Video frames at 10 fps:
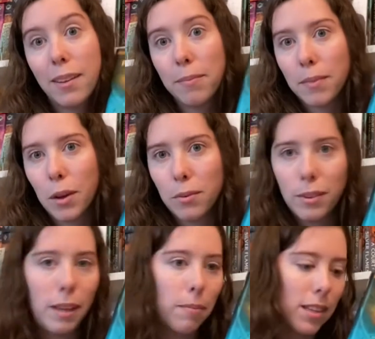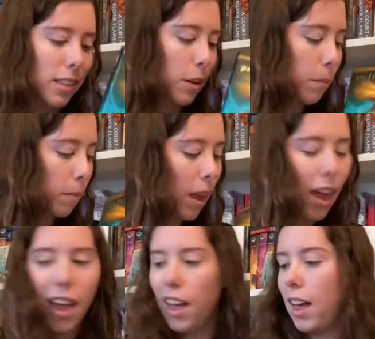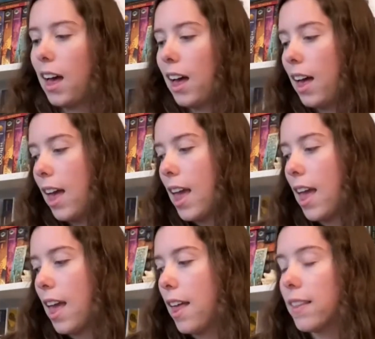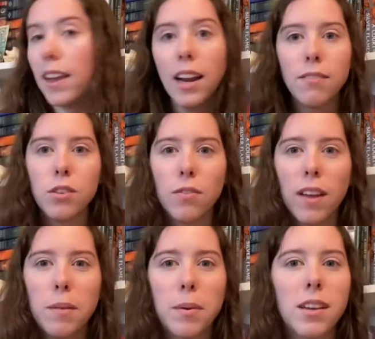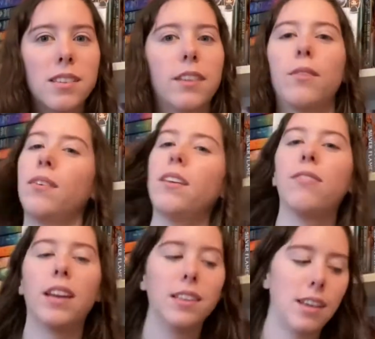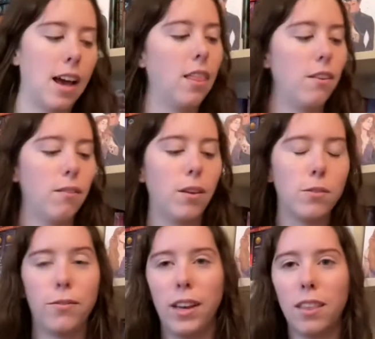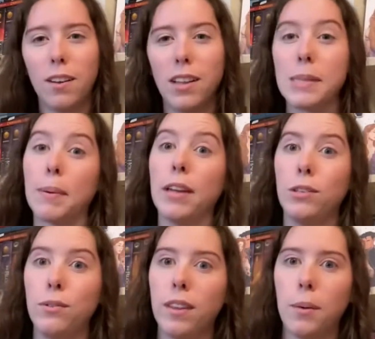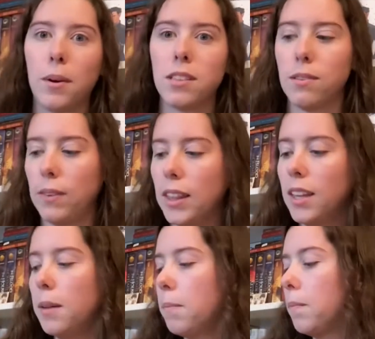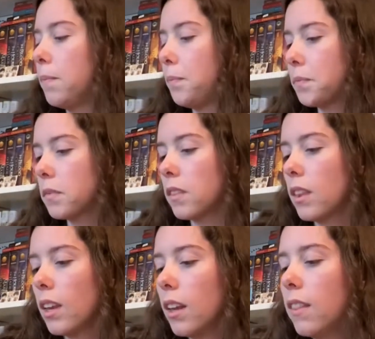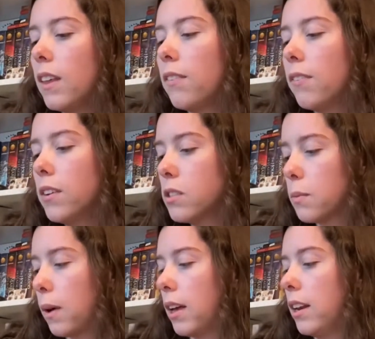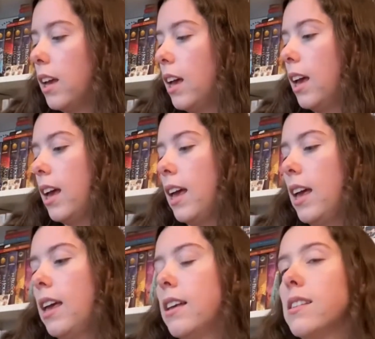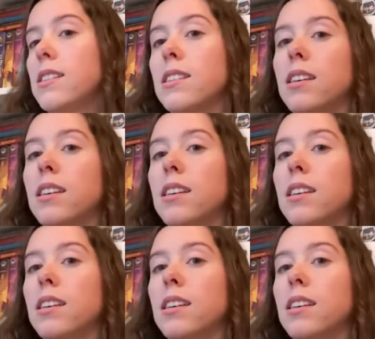hopefully this year. And then I have 2 final books that don't really fit into either of those readathons, but I do really want to read them. The first one is